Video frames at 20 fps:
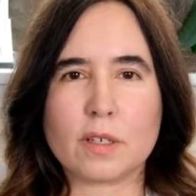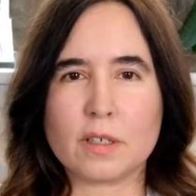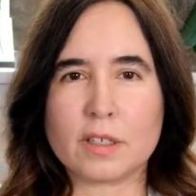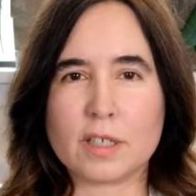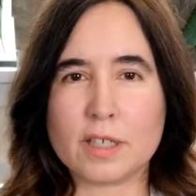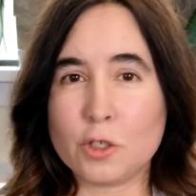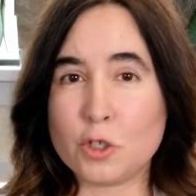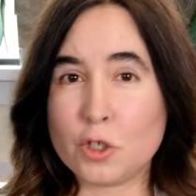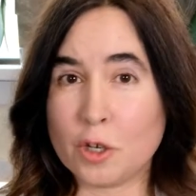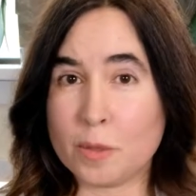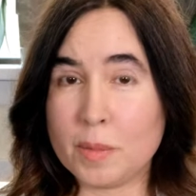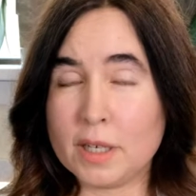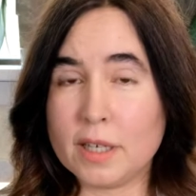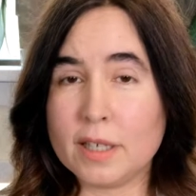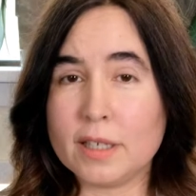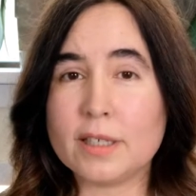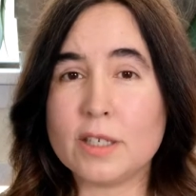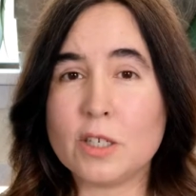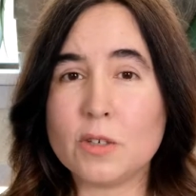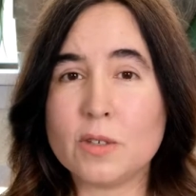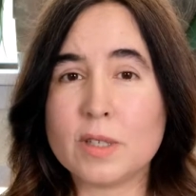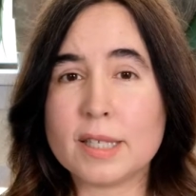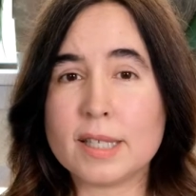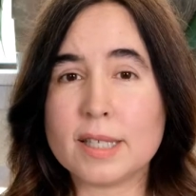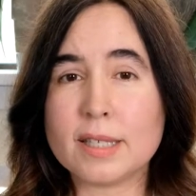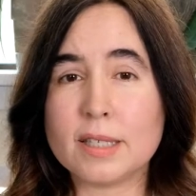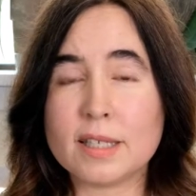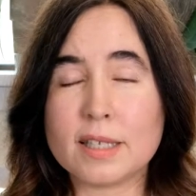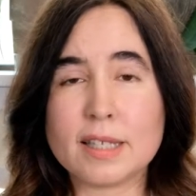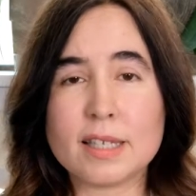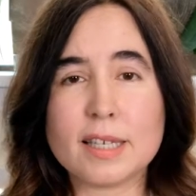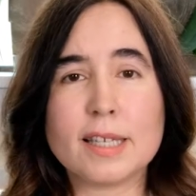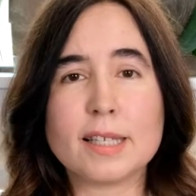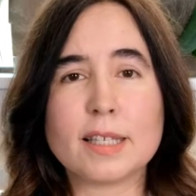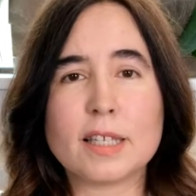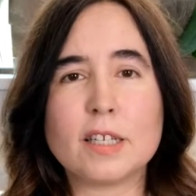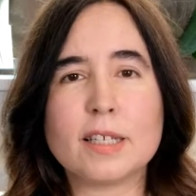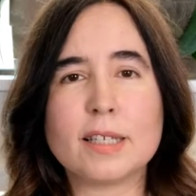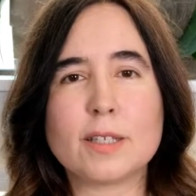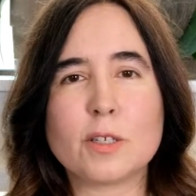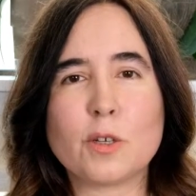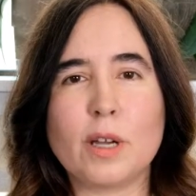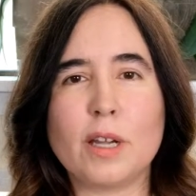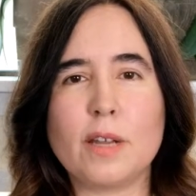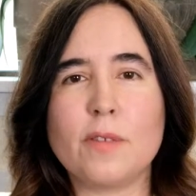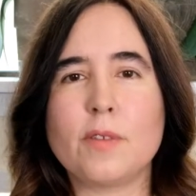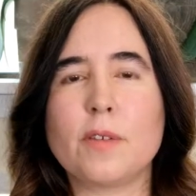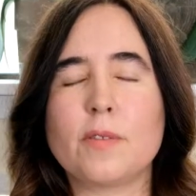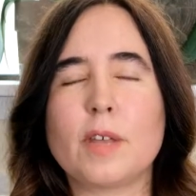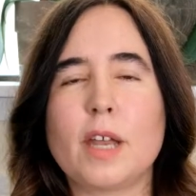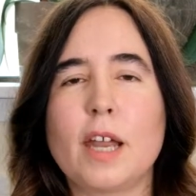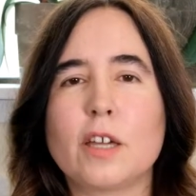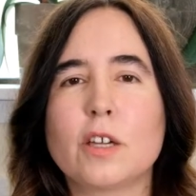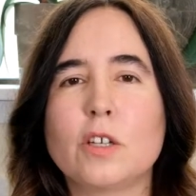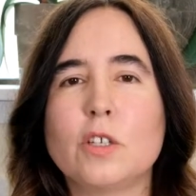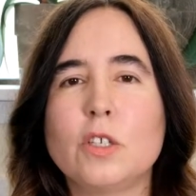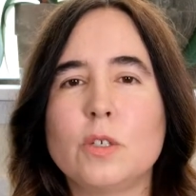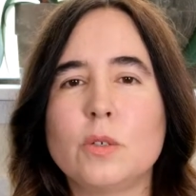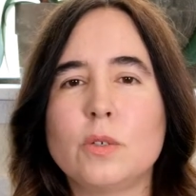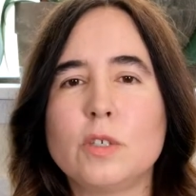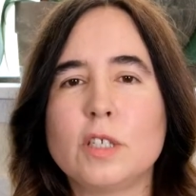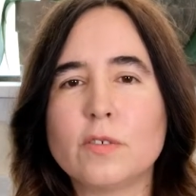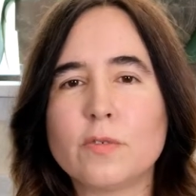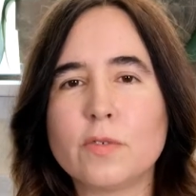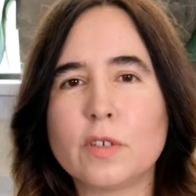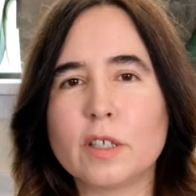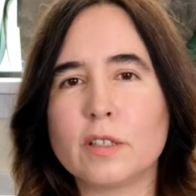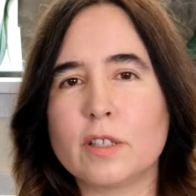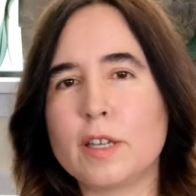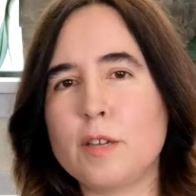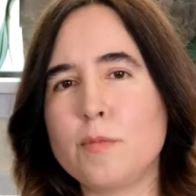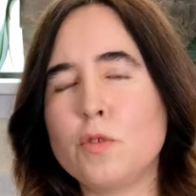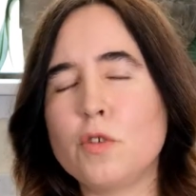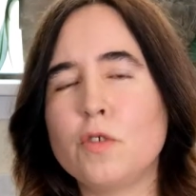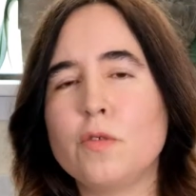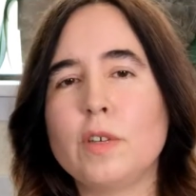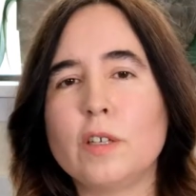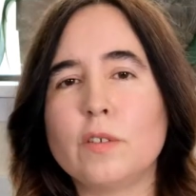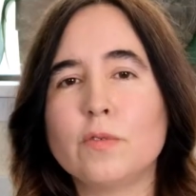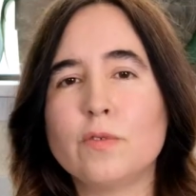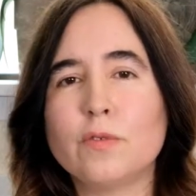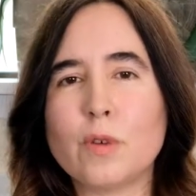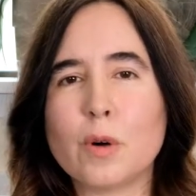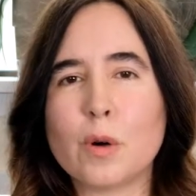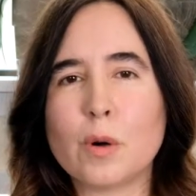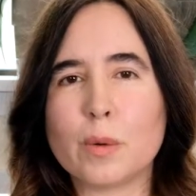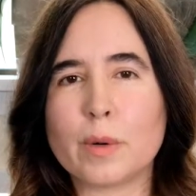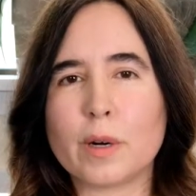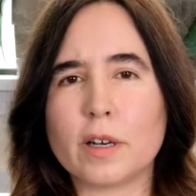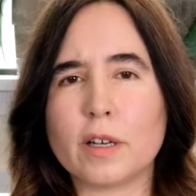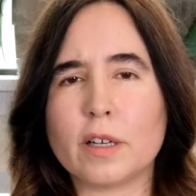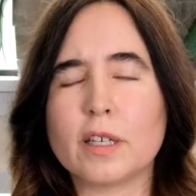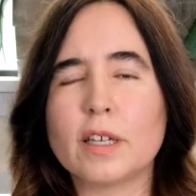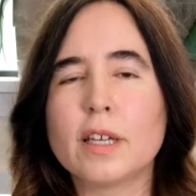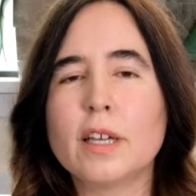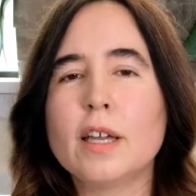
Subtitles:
contributed to this disease, and is there anything that I could do differently moving forward